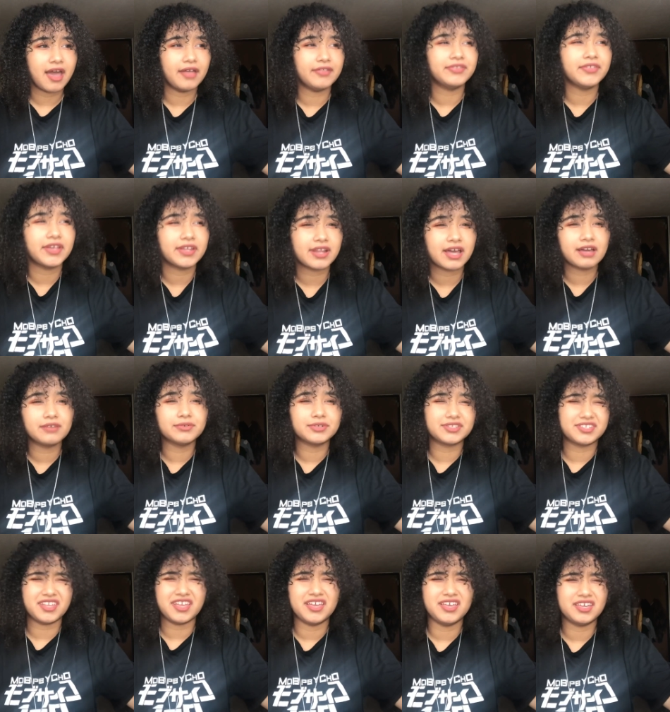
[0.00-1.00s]
and then I
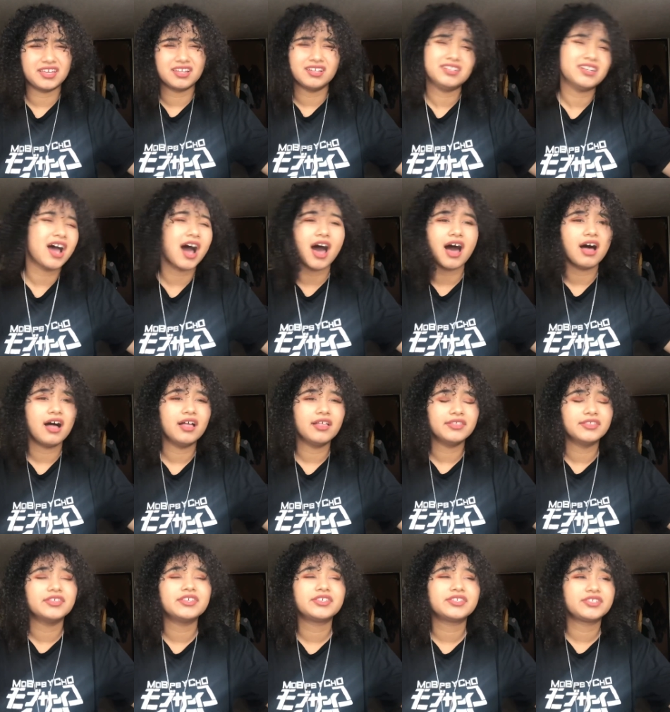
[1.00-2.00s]
was like, nah,
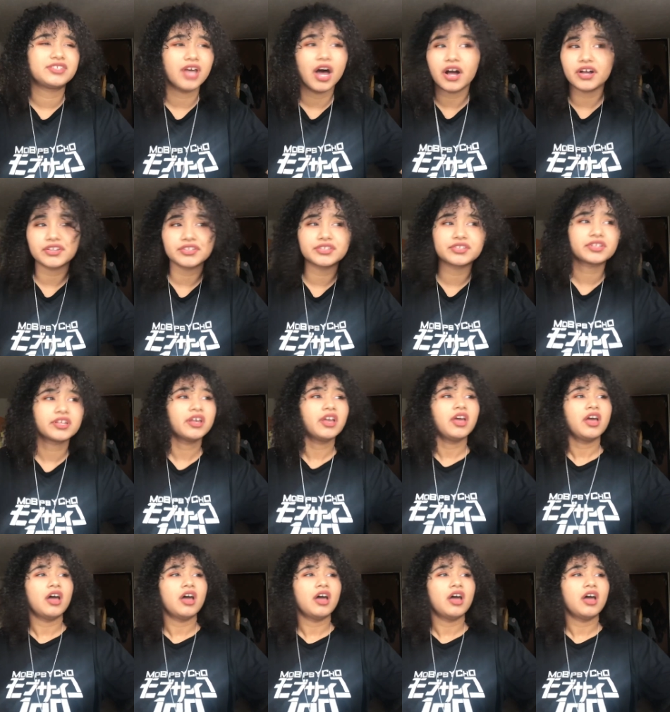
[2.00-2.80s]
this sucks.